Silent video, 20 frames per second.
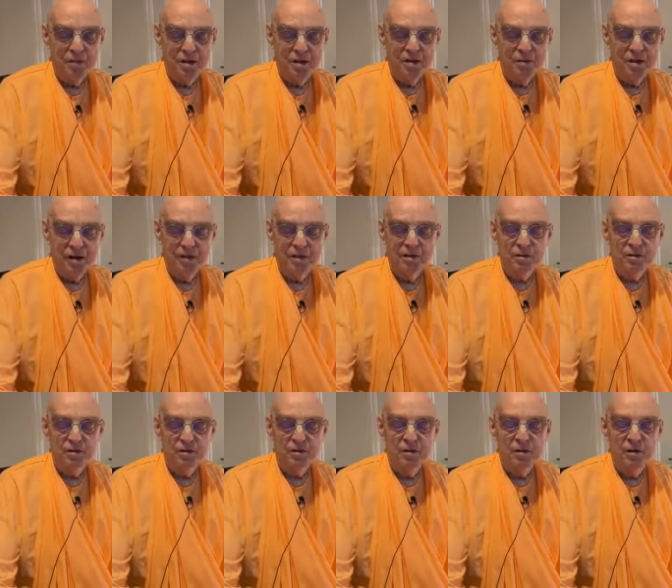
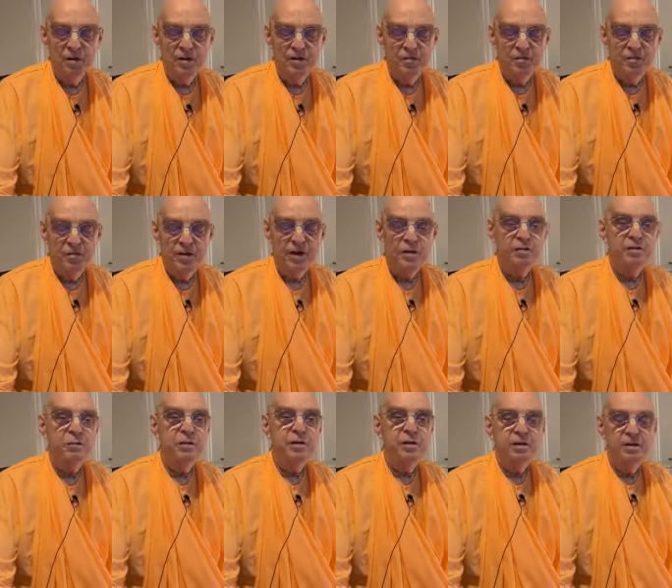entitled
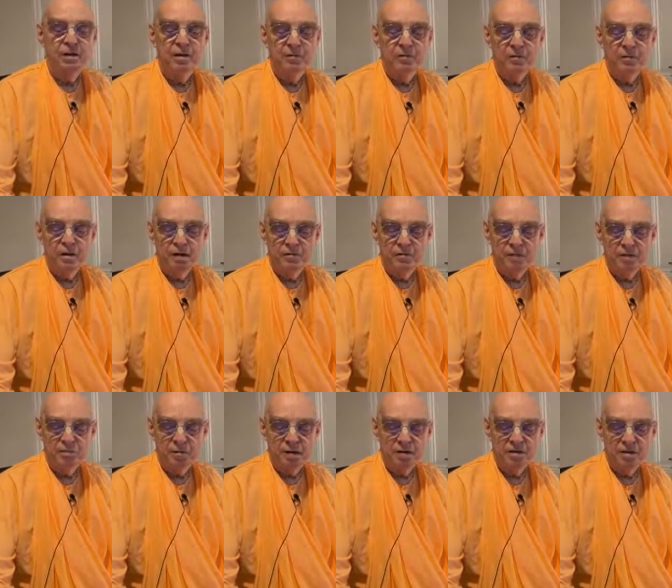Victory of
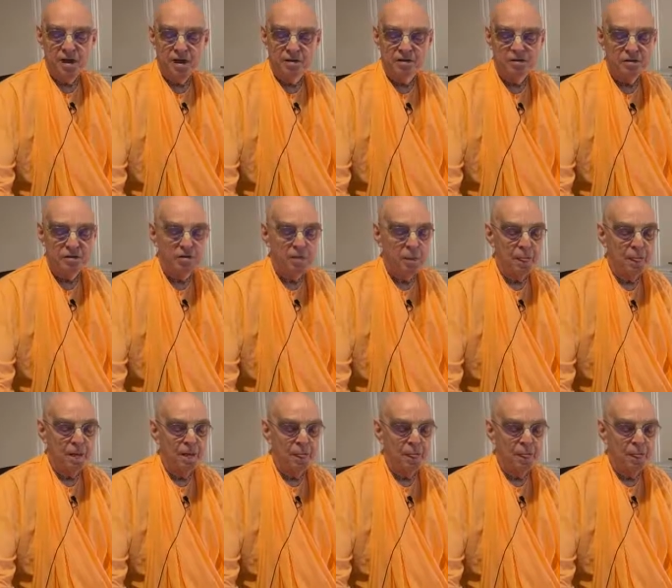Hiranyaksha